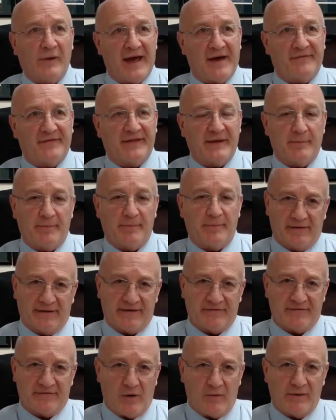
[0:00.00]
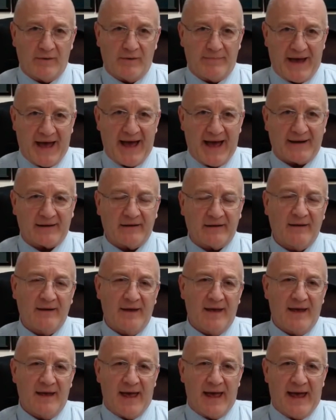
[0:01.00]
We have the ability of going back
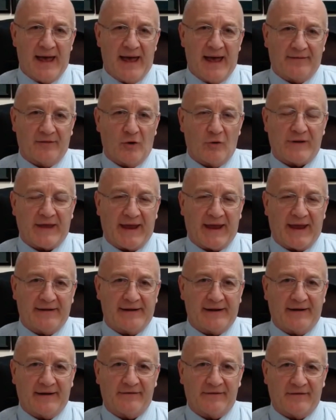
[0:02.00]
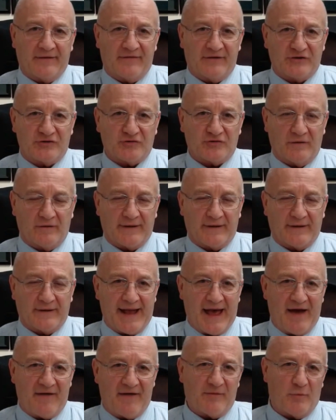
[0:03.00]
and locating an individual
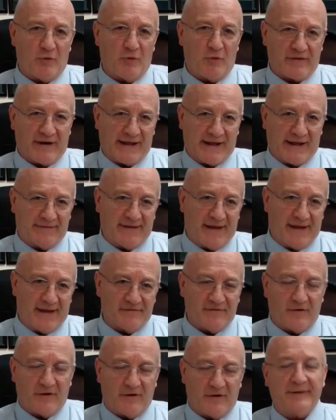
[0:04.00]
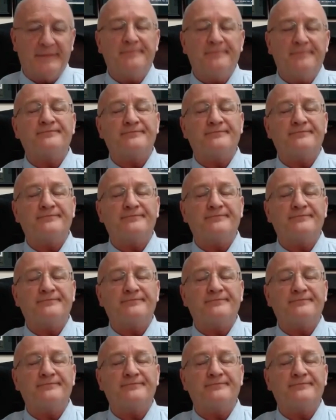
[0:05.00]
and have him already identified.